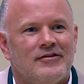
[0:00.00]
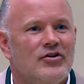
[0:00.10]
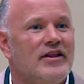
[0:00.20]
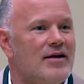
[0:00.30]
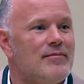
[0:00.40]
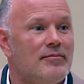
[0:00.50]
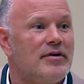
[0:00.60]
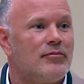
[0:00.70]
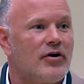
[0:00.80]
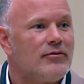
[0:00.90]
really had my
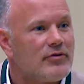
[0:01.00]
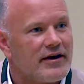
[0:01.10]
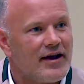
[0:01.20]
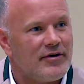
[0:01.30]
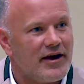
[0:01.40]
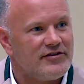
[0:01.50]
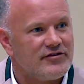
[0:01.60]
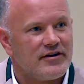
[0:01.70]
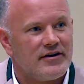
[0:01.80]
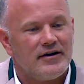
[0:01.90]
big break when I came to
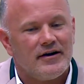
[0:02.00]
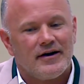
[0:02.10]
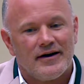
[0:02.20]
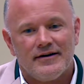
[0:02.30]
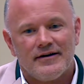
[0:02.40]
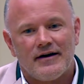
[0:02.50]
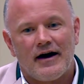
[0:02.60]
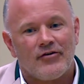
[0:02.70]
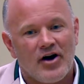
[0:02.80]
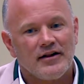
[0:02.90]
Asia. And
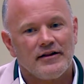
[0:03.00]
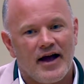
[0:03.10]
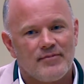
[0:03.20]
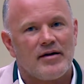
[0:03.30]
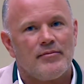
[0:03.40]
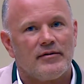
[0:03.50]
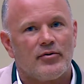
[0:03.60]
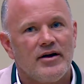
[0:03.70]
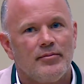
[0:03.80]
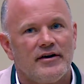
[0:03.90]
ironically, I had my big
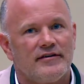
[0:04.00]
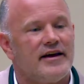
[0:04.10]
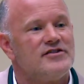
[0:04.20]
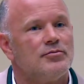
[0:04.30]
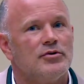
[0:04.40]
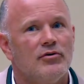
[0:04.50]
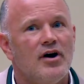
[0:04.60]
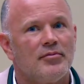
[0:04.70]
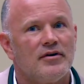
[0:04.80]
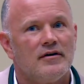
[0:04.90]
break because Asia blew
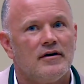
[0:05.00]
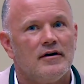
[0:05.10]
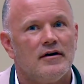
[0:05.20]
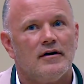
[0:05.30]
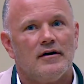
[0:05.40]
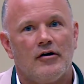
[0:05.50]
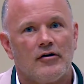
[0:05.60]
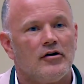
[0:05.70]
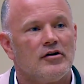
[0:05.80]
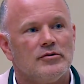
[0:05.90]
up.
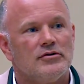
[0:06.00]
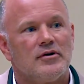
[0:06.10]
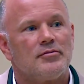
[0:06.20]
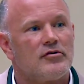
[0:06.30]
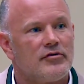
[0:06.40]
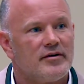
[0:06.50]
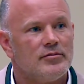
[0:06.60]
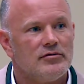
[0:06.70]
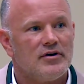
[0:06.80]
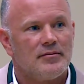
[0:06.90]
Hong Kong blew up, Korea
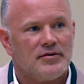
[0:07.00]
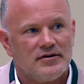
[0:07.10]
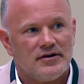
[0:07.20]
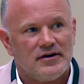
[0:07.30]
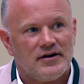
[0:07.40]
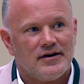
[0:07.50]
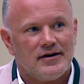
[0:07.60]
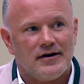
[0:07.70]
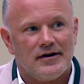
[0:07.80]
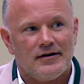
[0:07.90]
blew up.
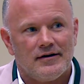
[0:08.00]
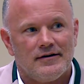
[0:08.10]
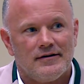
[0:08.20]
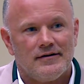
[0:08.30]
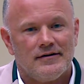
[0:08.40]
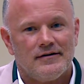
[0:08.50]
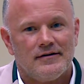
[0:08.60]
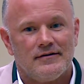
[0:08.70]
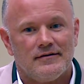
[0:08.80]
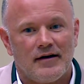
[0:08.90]

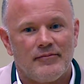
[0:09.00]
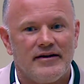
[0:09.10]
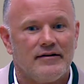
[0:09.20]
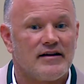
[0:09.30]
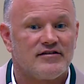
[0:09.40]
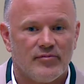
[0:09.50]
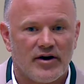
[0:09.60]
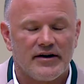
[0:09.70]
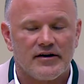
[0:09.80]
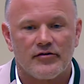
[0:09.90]
I made lots of
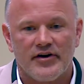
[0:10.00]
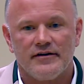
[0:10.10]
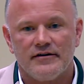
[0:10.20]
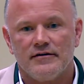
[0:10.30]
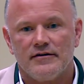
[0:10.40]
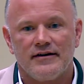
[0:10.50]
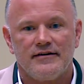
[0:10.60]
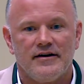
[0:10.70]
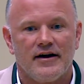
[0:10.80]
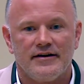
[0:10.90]
money in Korea in
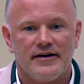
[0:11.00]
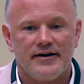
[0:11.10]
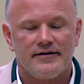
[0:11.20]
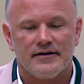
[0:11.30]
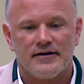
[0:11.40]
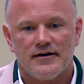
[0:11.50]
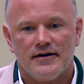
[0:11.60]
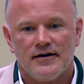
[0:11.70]
1998